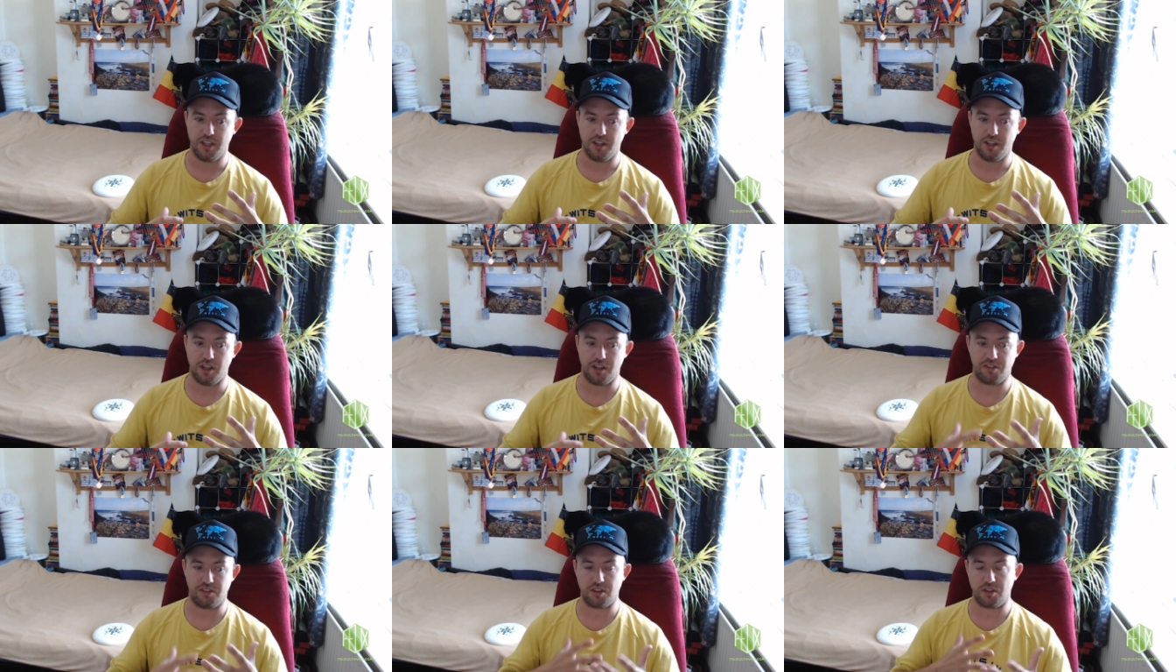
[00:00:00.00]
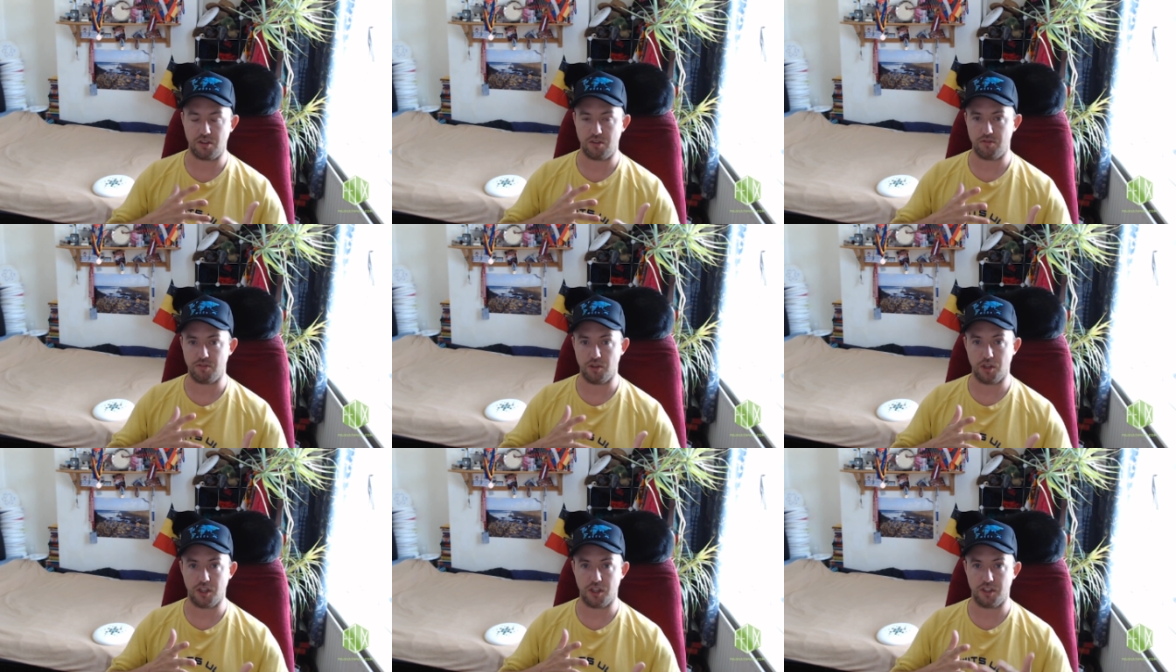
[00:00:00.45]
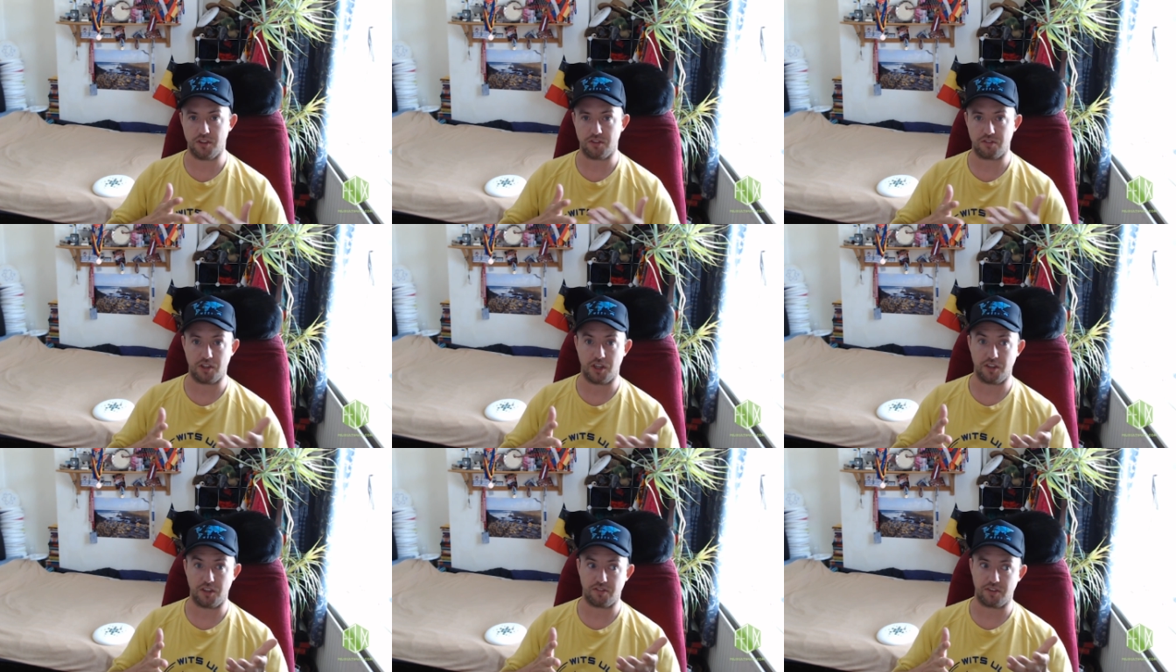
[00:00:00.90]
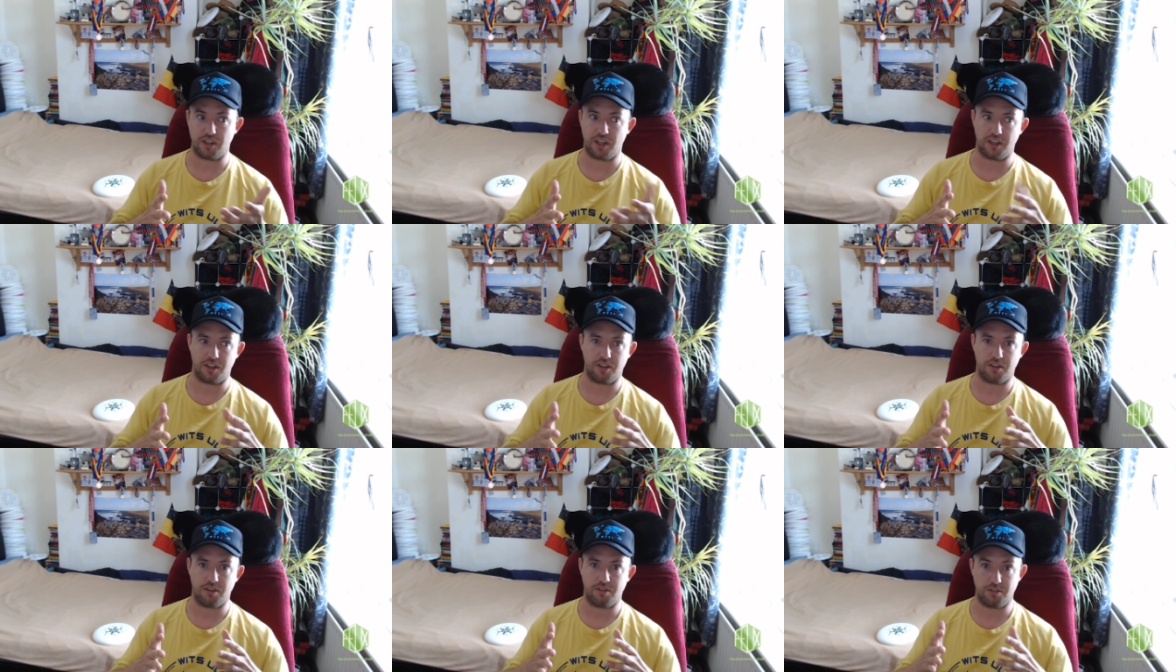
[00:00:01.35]
I see vert and side
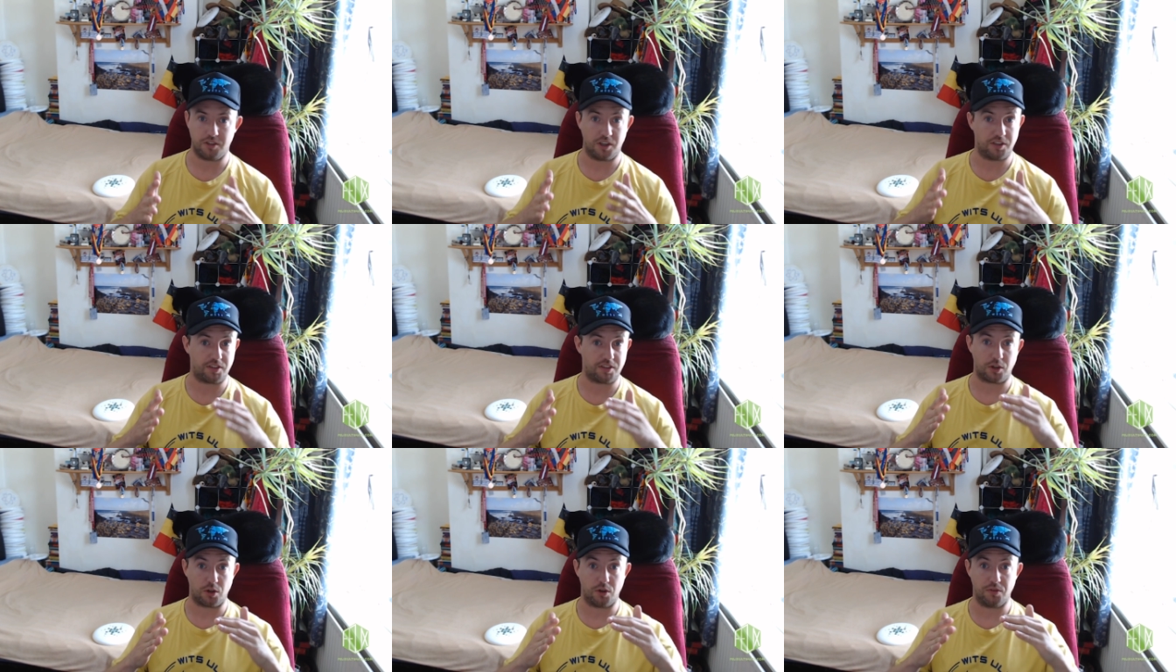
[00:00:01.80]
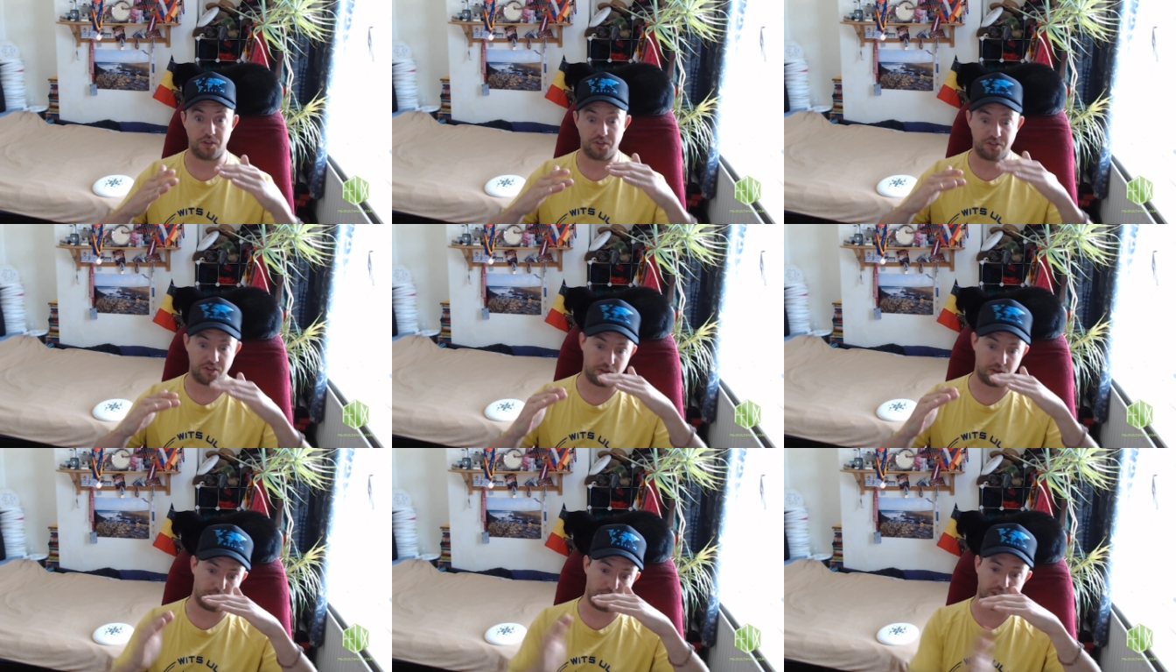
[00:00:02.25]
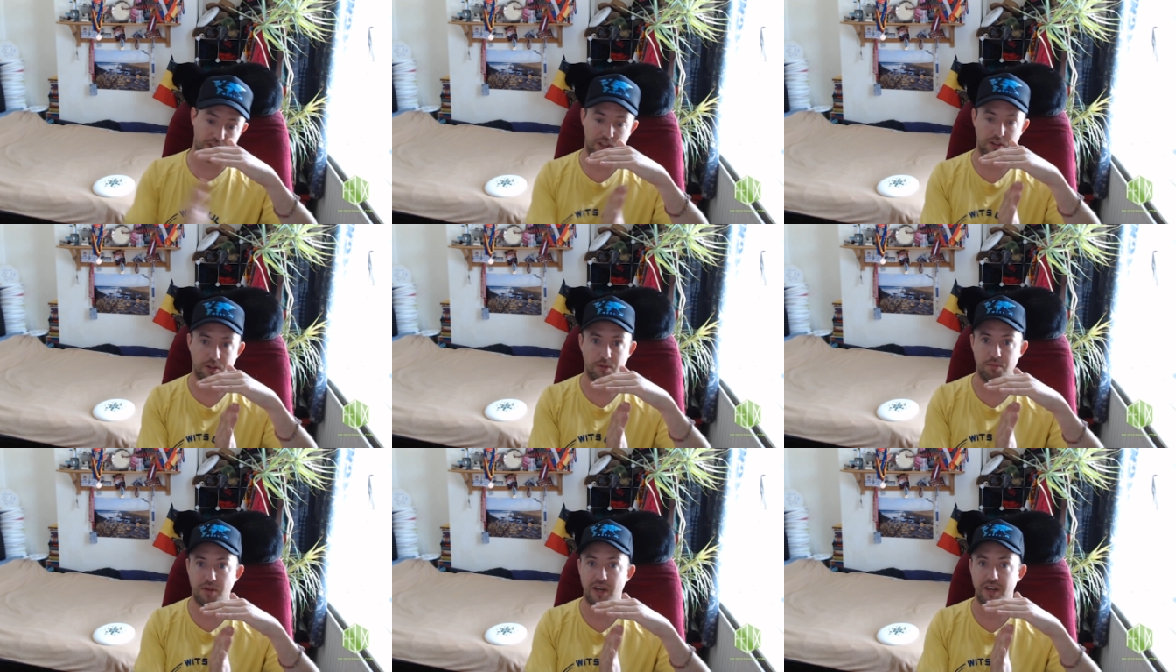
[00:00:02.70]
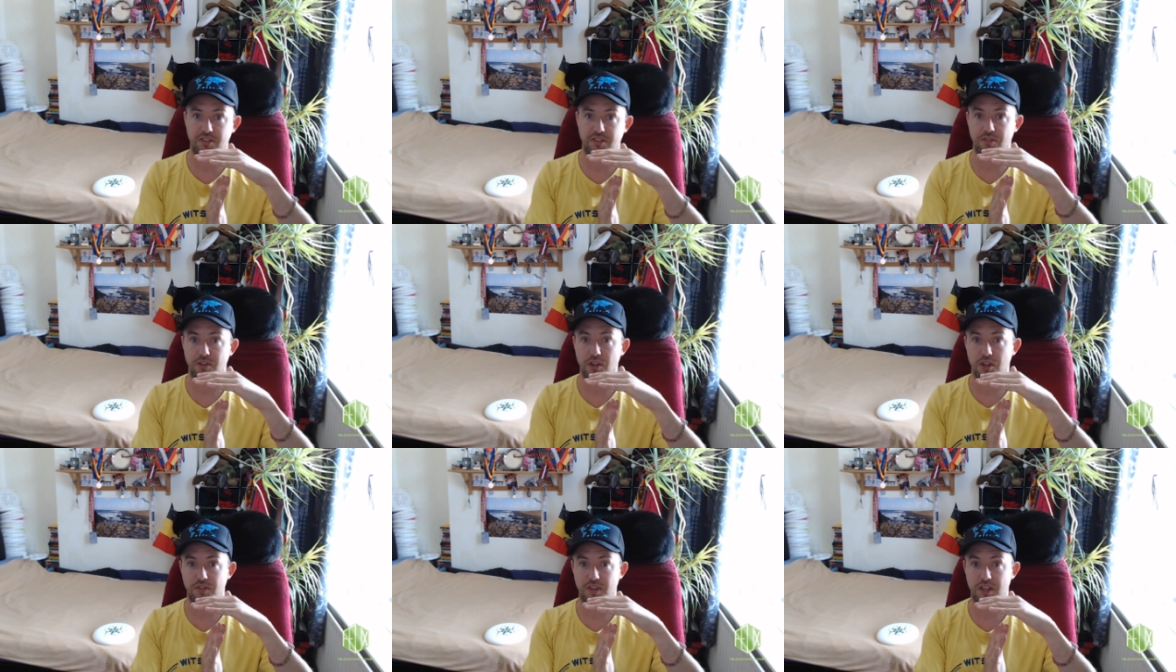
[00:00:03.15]
stack obviously being the
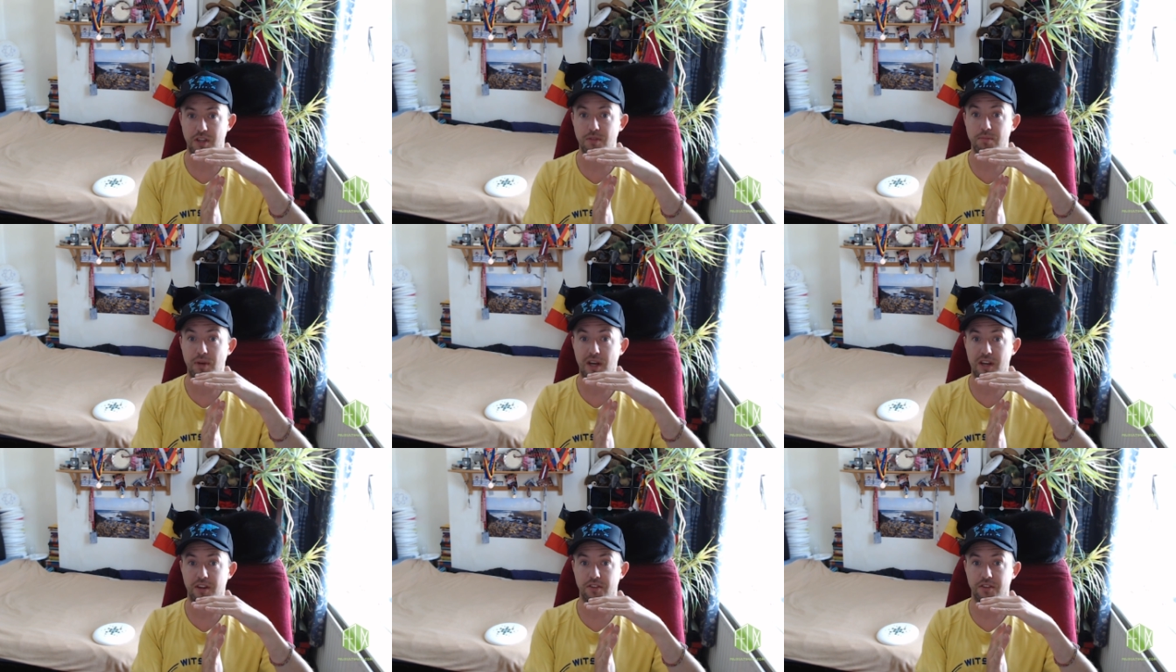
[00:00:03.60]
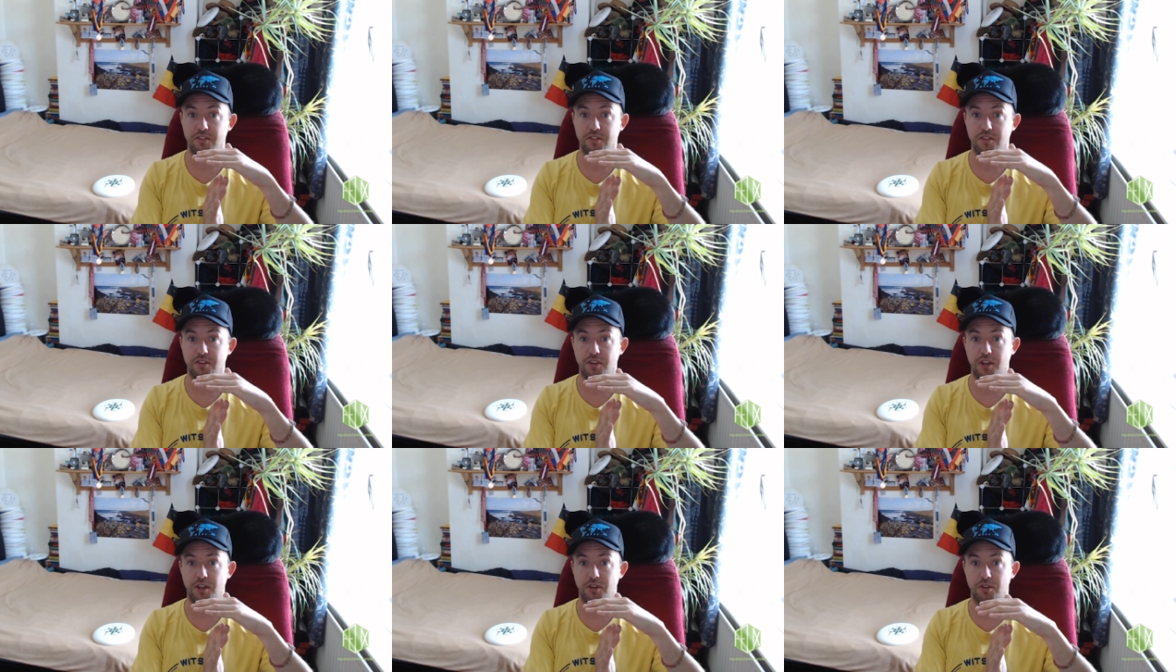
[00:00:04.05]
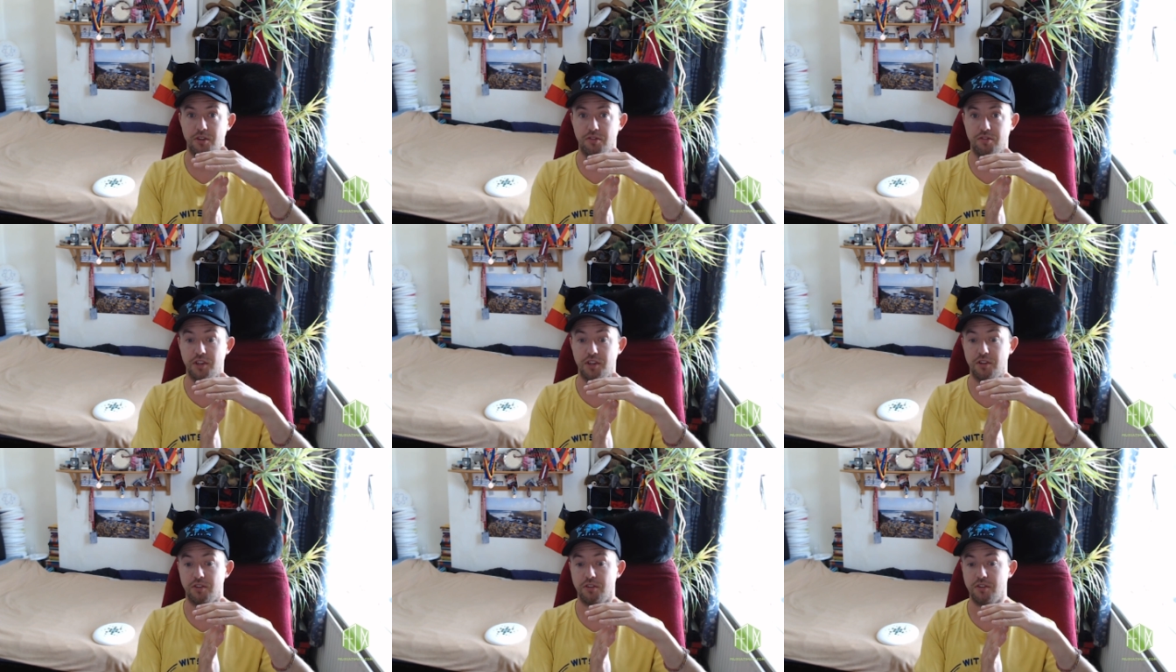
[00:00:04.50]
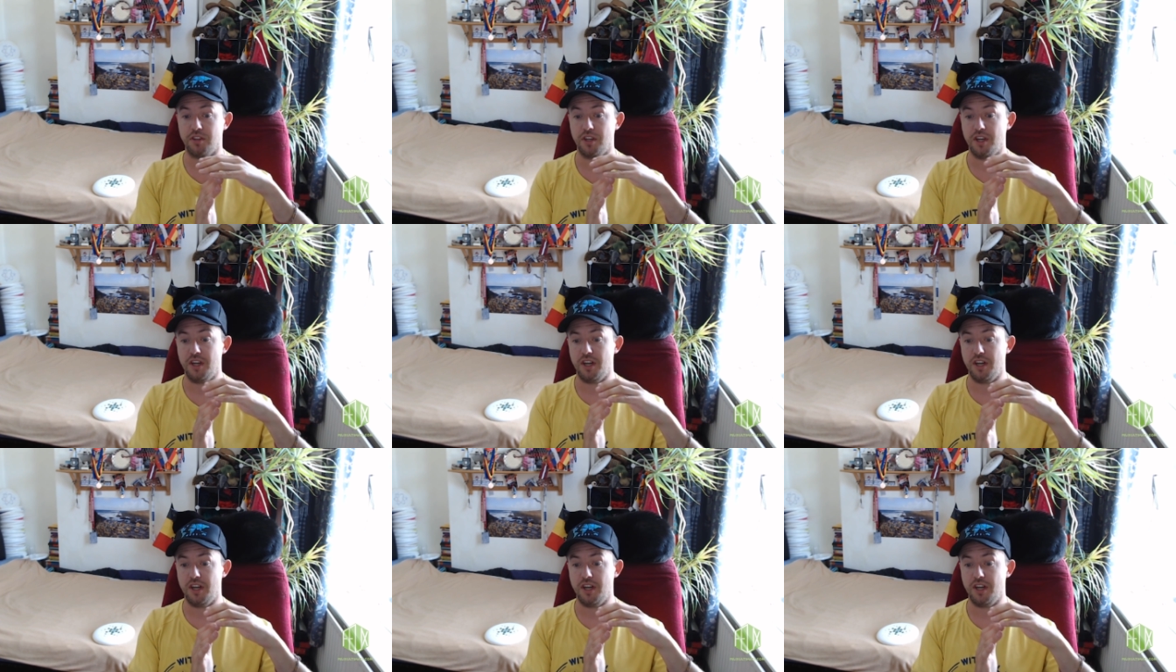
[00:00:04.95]
massive kind of imbalance, all right, on the field.